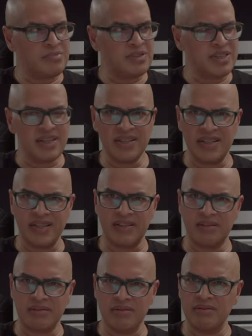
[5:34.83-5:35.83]
Is that
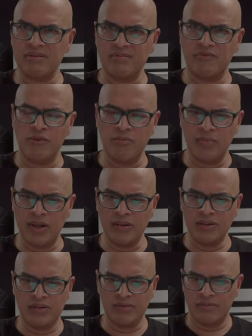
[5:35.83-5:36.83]
like foam
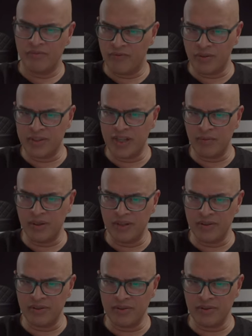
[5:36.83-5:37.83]
bungs? Four
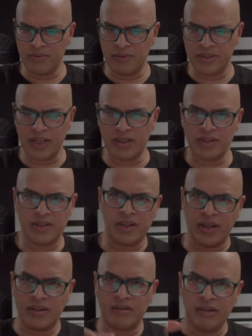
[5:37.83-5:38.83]
stabilizers? Or is that just
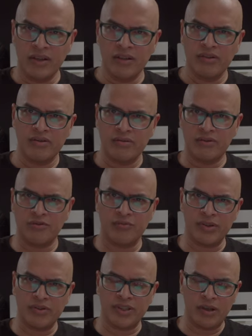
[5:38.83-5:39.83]
like the
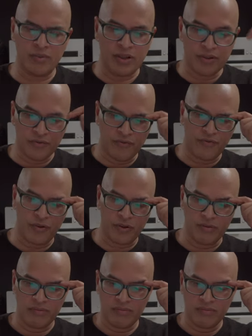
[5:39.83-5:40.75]
rear stabilizer foot?